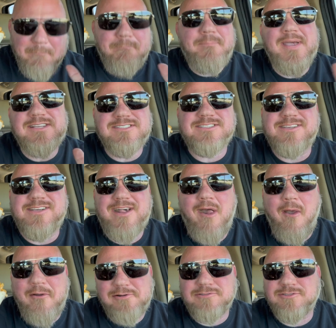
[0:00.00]
Basically,
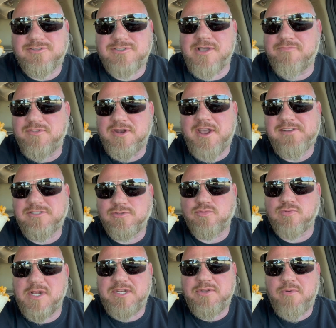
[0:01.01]
all the stuff that I just
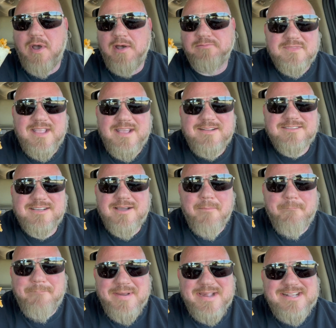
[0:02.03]
read you off, it's like a
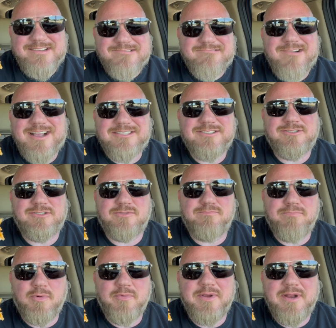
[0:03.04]
bean and rice
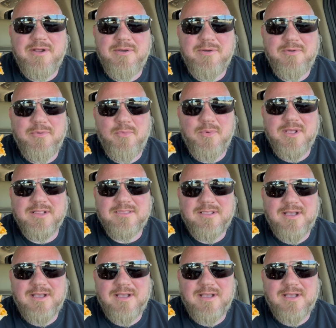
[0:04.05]
burrito with